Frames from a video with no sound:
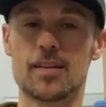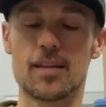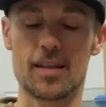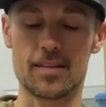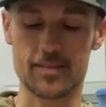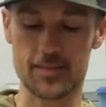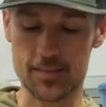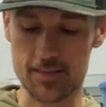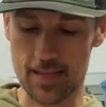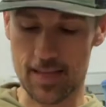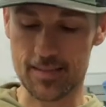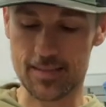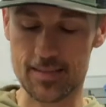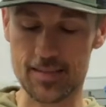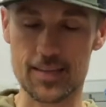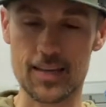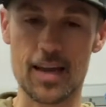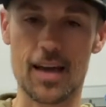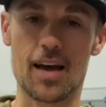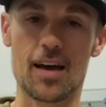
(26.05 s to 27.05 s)
That's
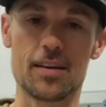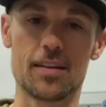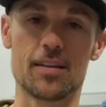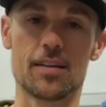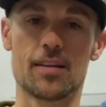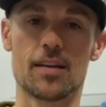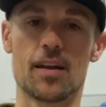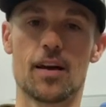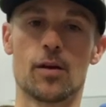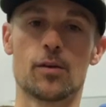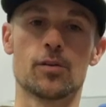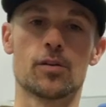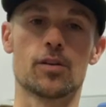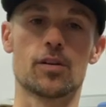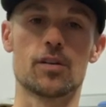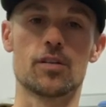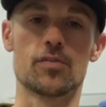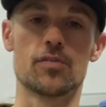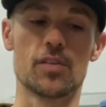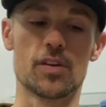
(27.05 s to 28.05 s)
not how you're
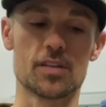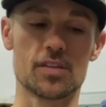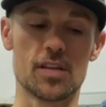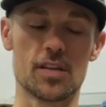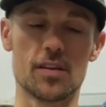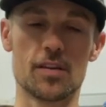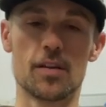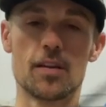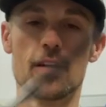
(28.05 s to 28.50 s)
gonna fish it.